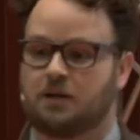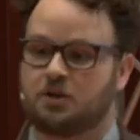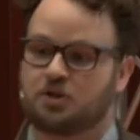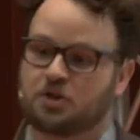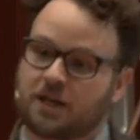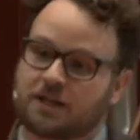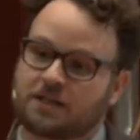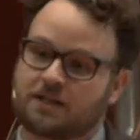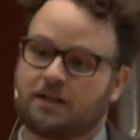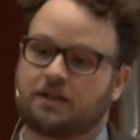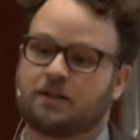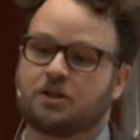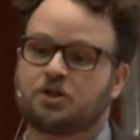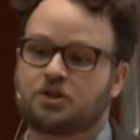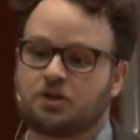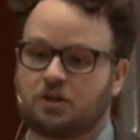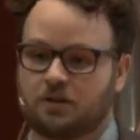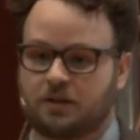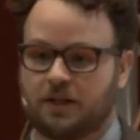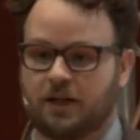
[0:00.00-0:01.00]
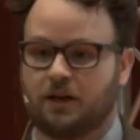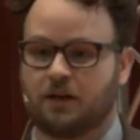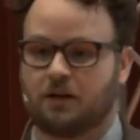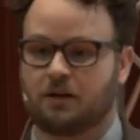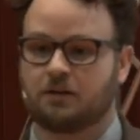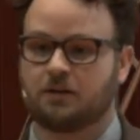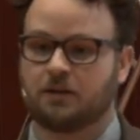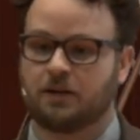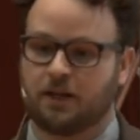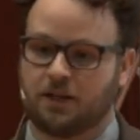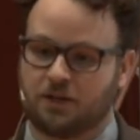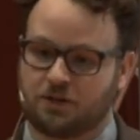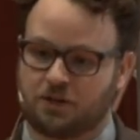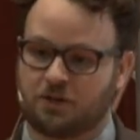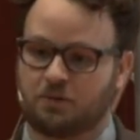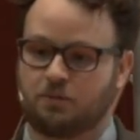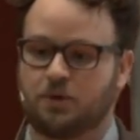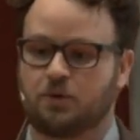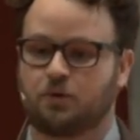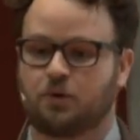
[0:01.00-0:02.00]
inject additional data into
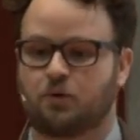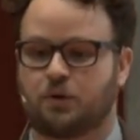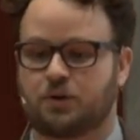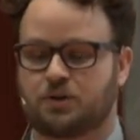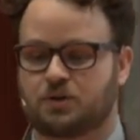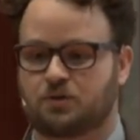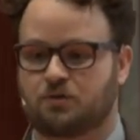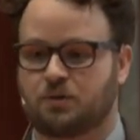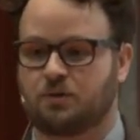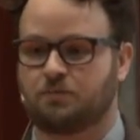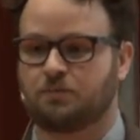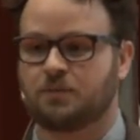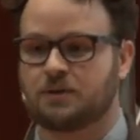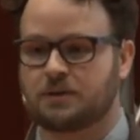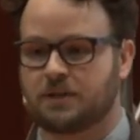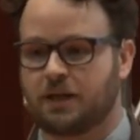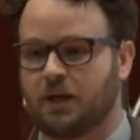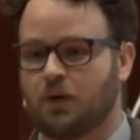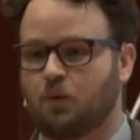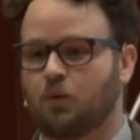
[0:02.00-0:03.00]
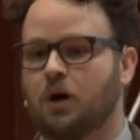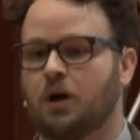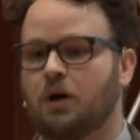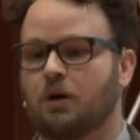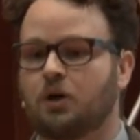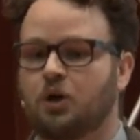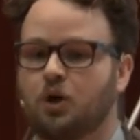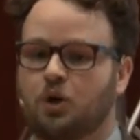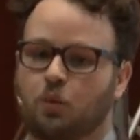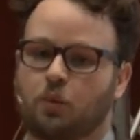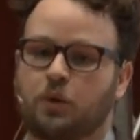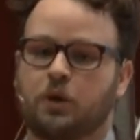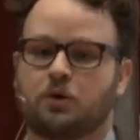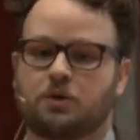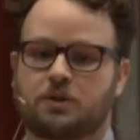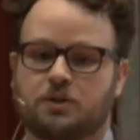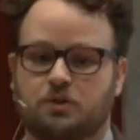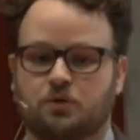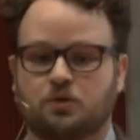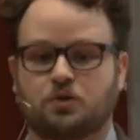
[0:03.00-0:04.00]
the bid request stream, saying, well, we
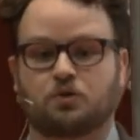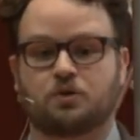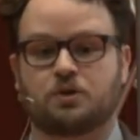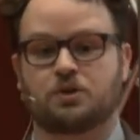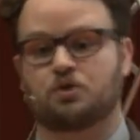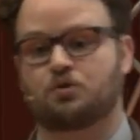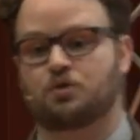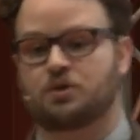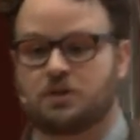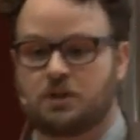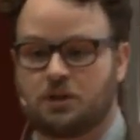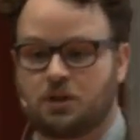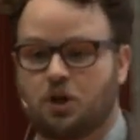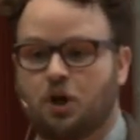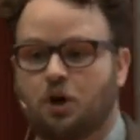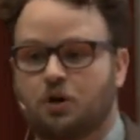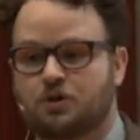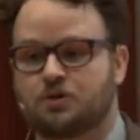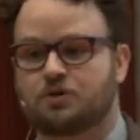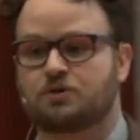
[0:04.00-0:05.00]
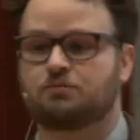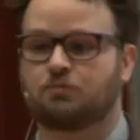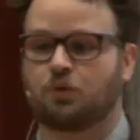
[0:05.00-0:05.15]
know this user is interested in cars,